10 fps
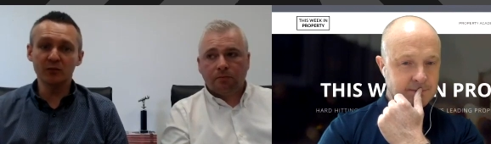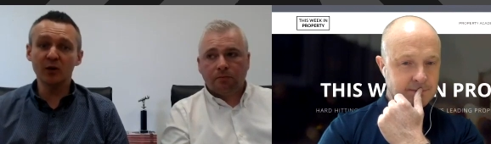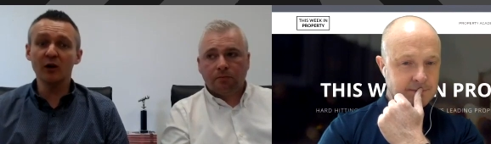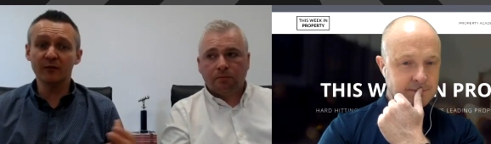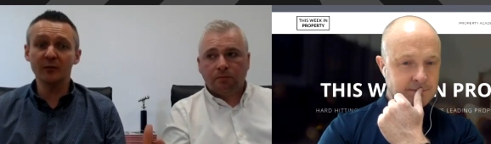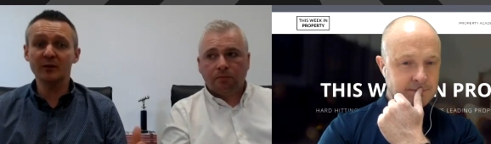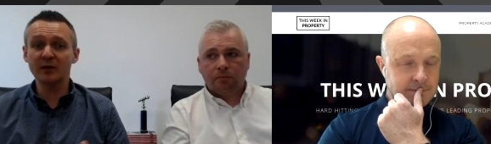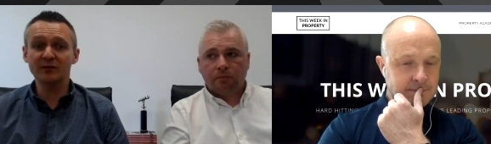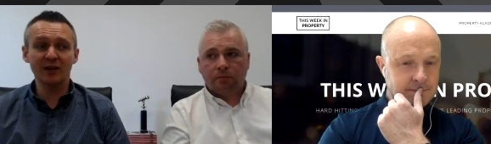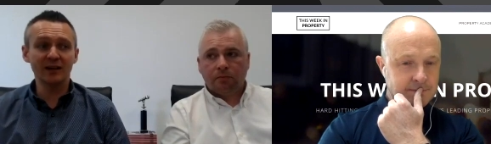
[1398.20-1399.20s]
Speaker 1: dying from
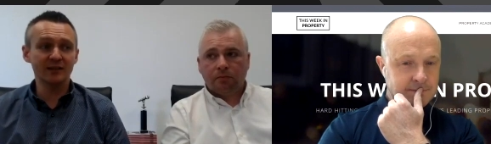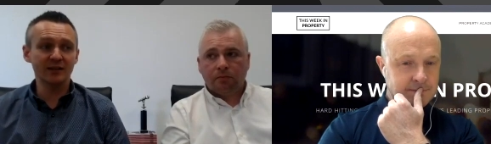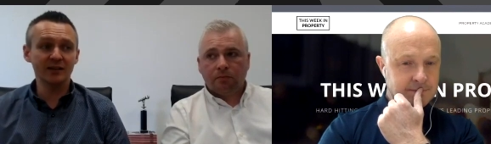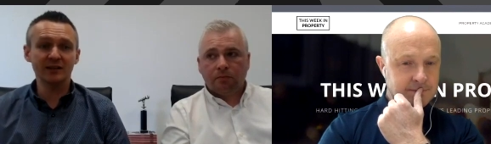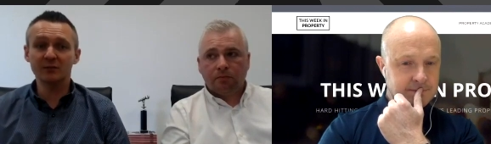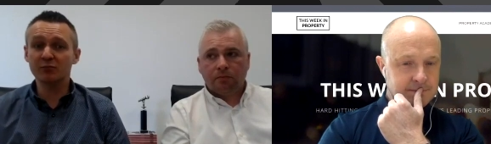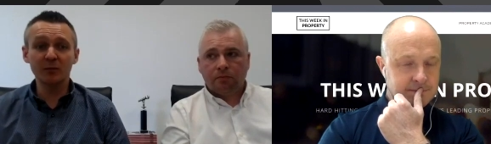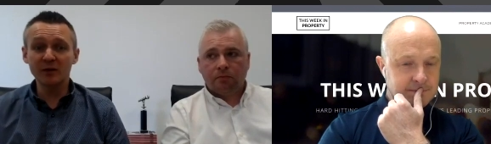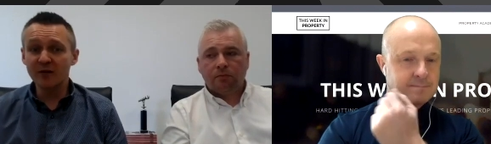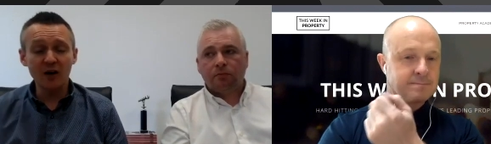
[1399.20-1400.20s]
asbestos related diseases
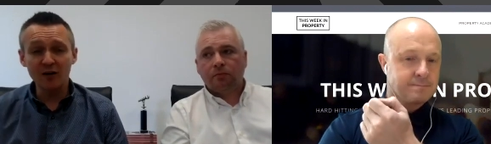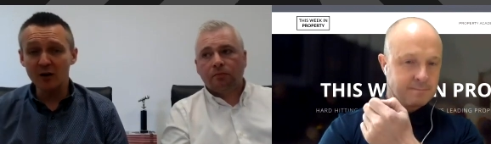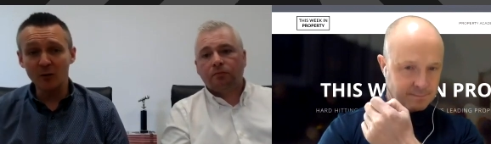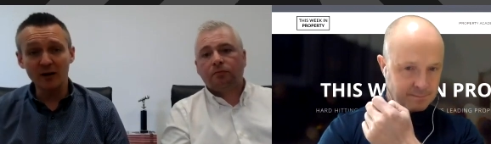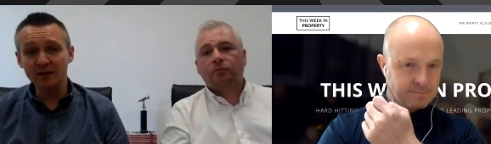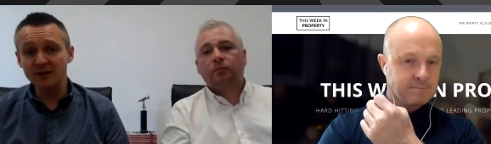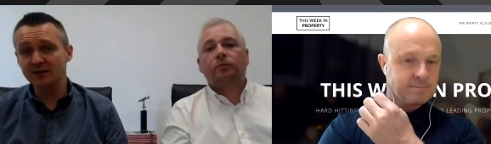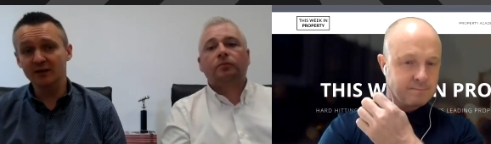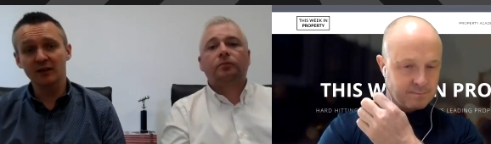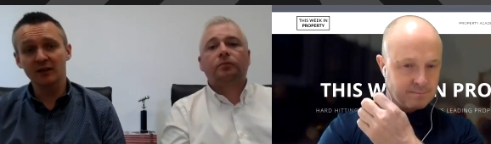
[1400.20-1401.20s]
probably far
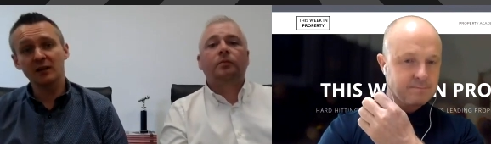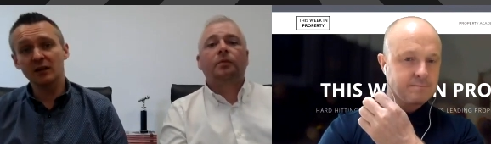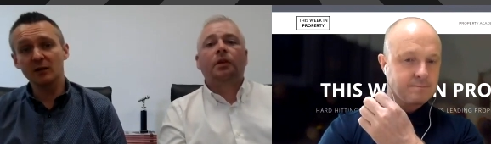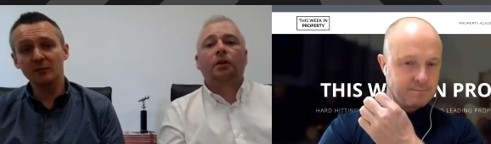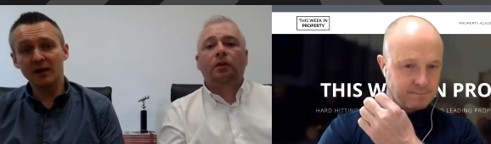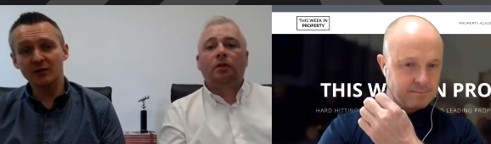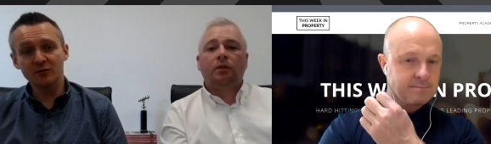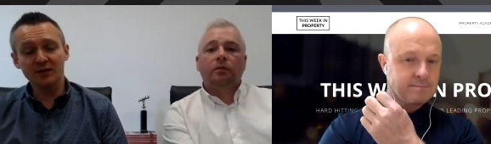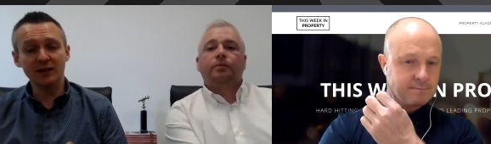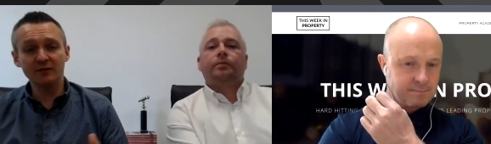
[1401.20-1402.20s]
outweighs um, the actual
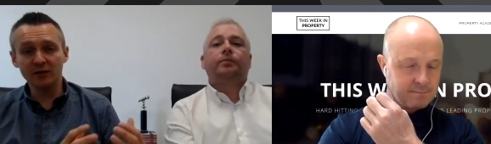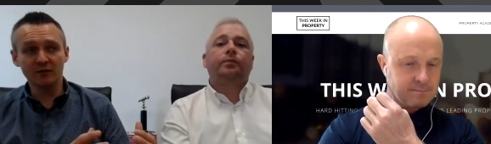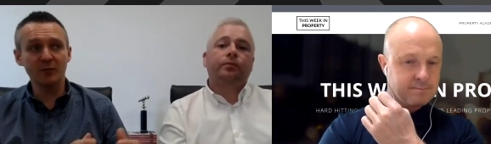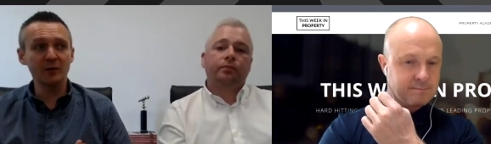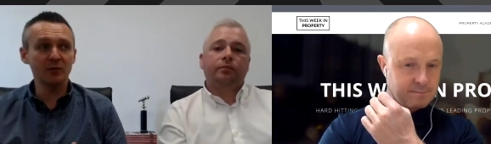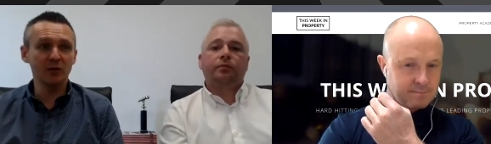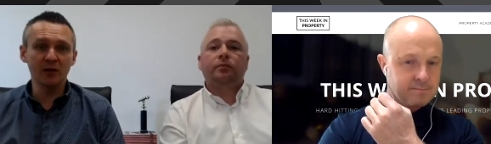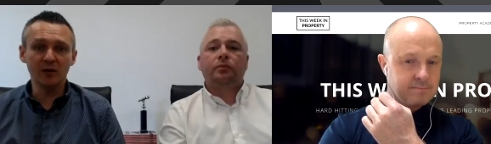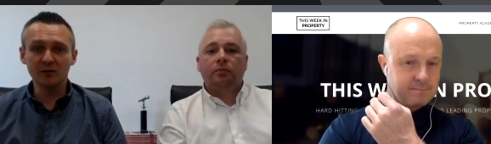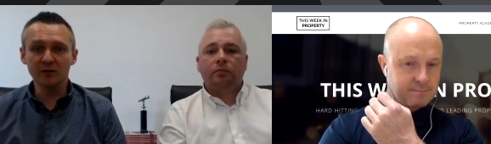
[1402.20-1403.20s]
saving of people on,
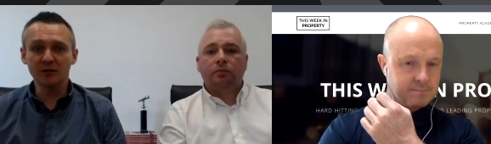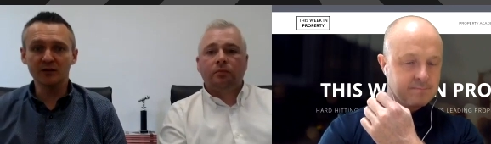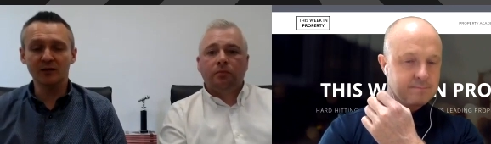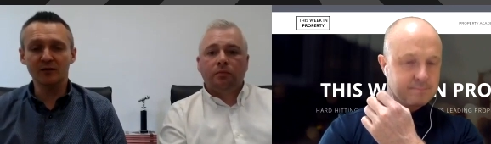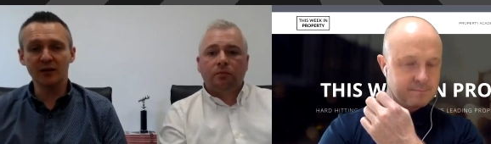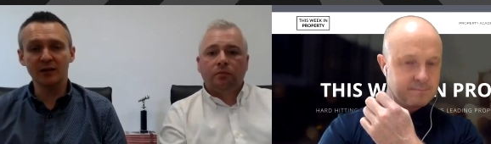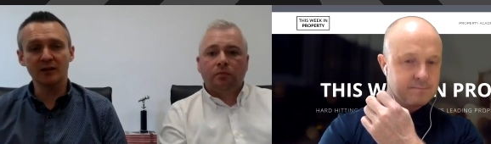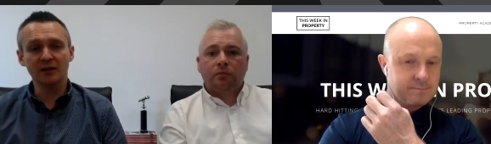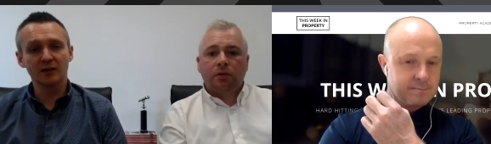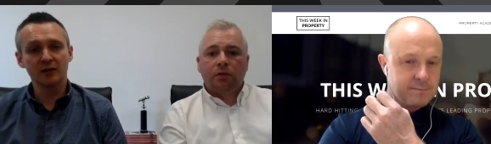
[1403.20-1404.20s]
on, on stuff like
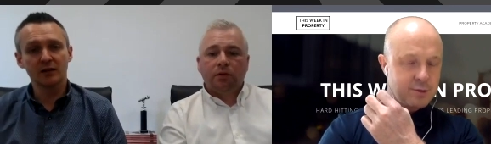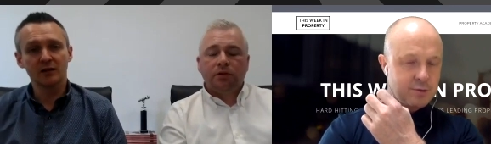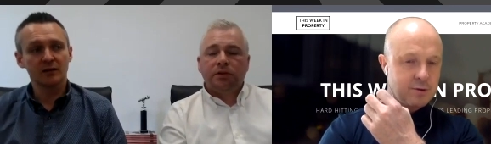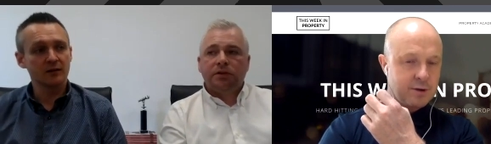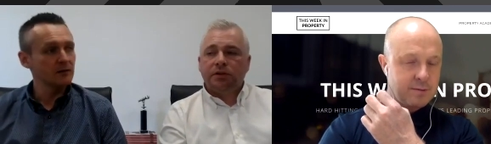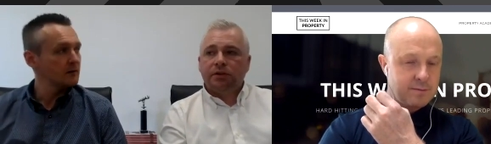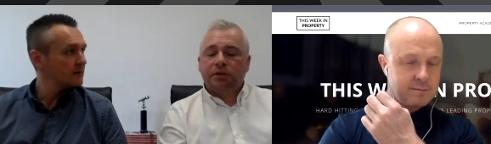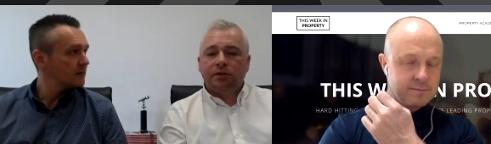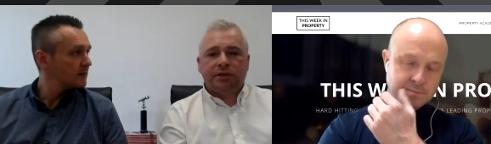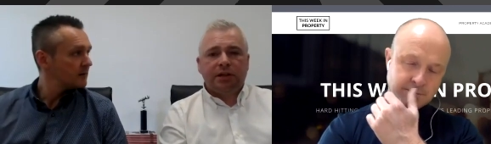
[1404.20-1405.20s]
Speaker 2: that. Sure.
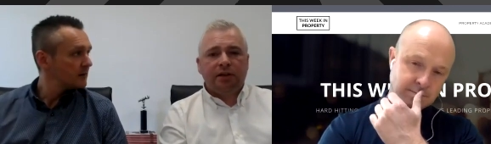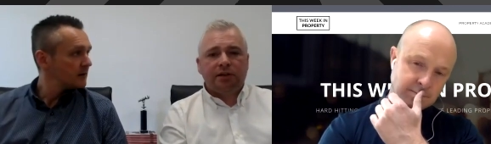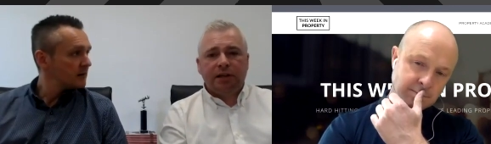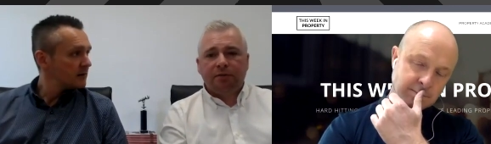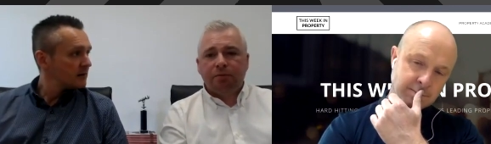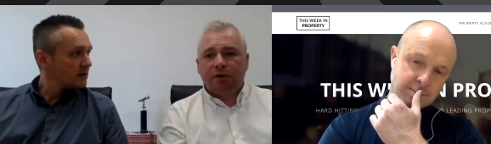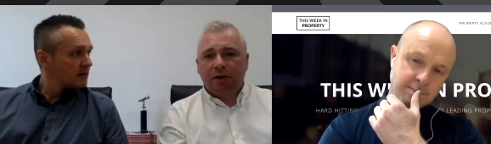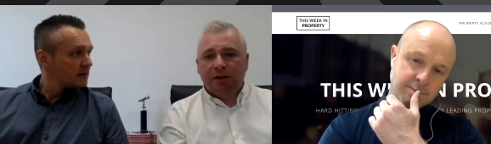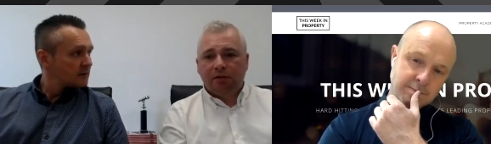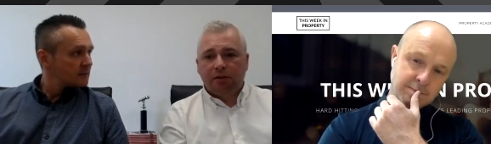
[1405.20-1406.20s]
Steve, Steve
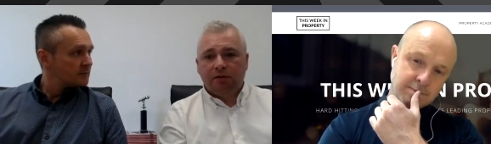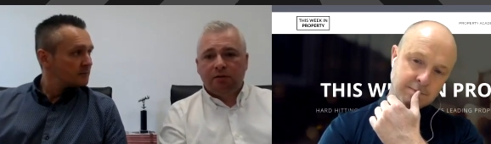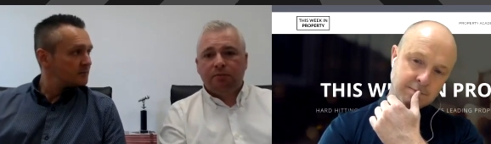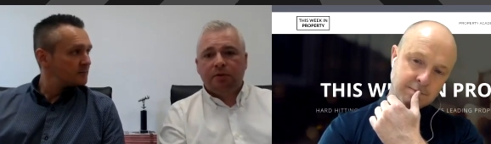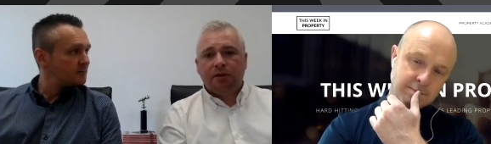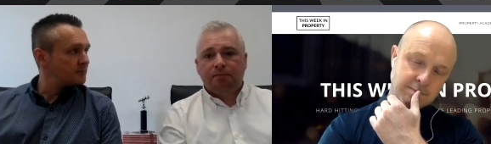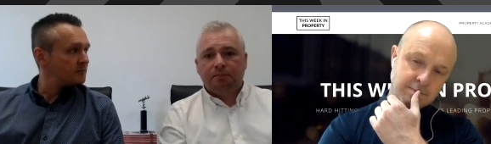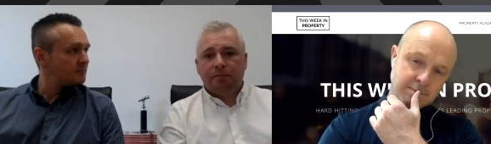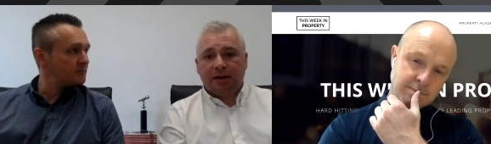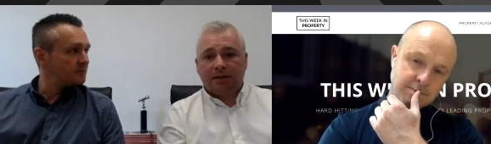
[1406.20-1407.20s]
McQueen, the, the,
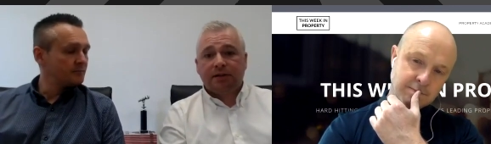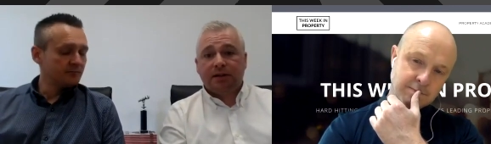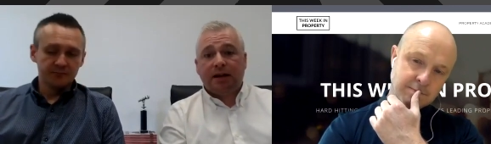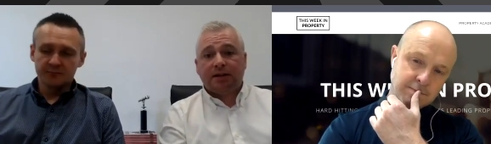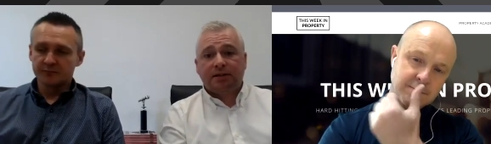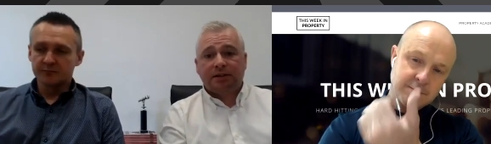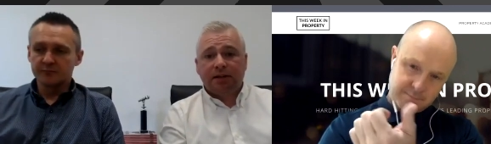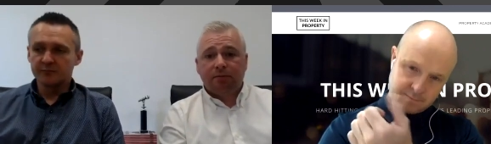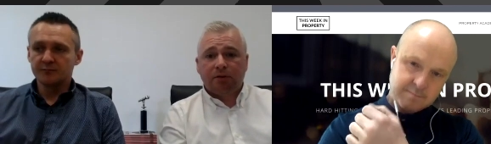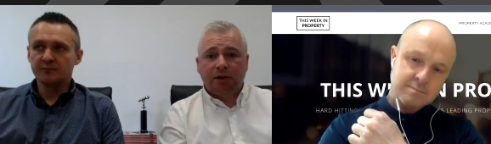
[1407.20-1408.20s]
the actor, actor Steve
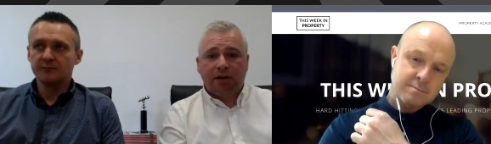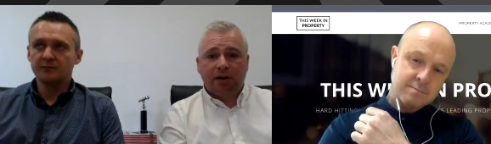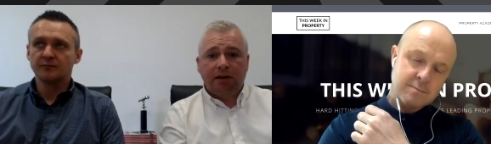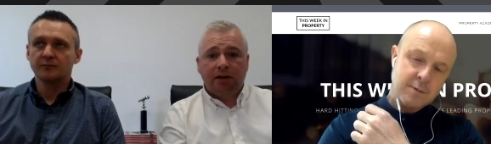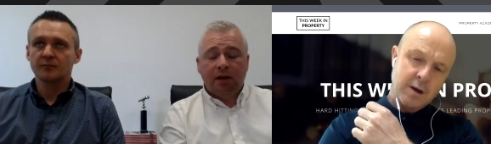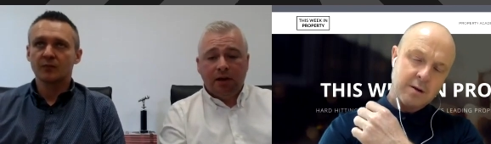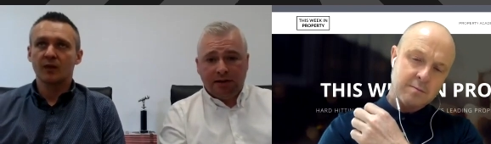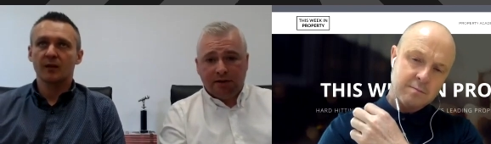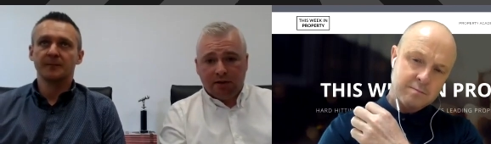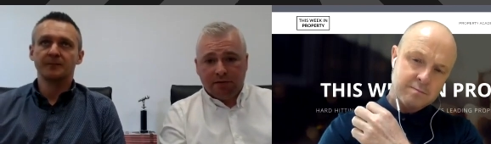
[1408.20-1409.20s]
McQueen, he, yeah. he
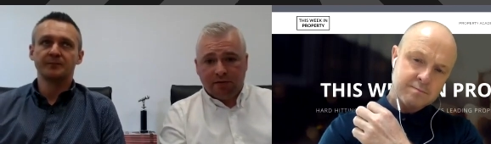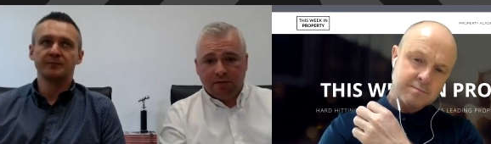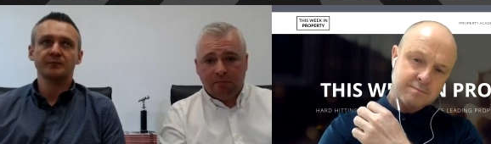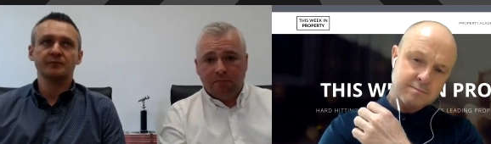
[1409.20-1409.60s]
died from